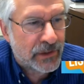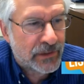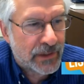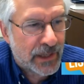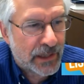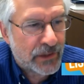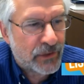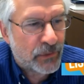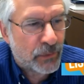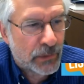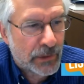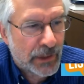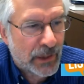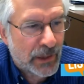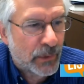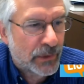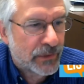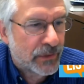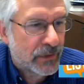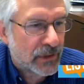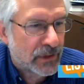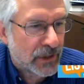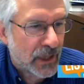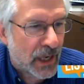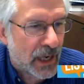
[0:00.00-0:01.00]
and that's really
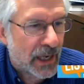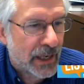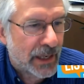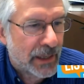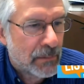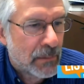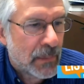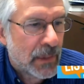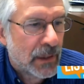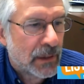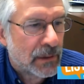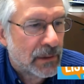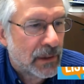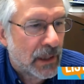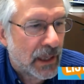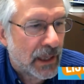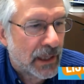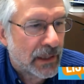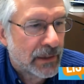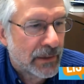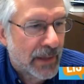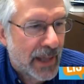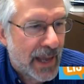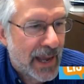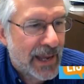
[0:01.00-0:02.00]
what the time
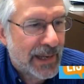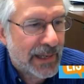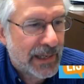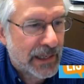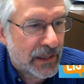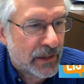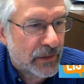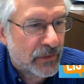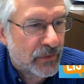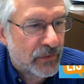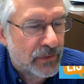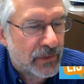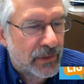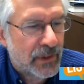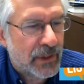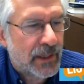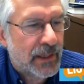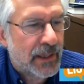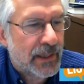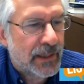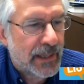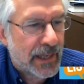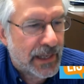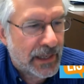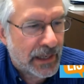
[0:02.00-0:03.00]
uh, lag is
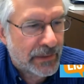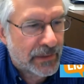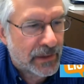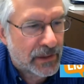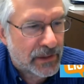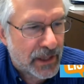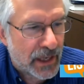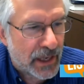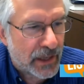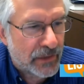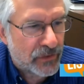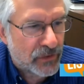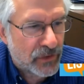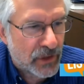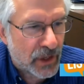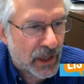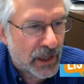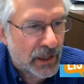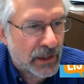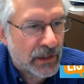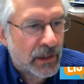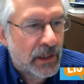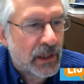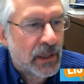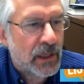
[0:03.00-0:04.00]
getting the tests
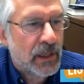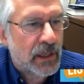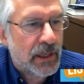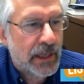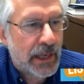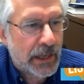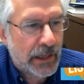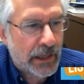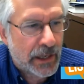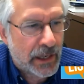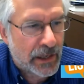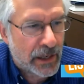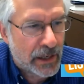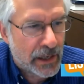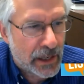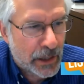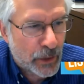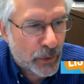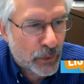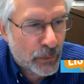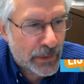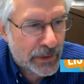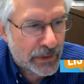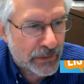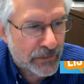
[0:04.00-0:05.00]
done in, in an
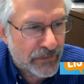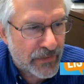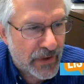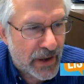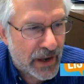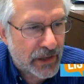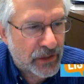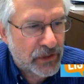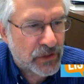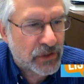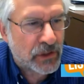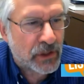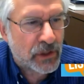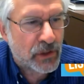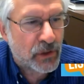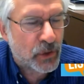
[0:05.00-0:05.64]
incremental fashion.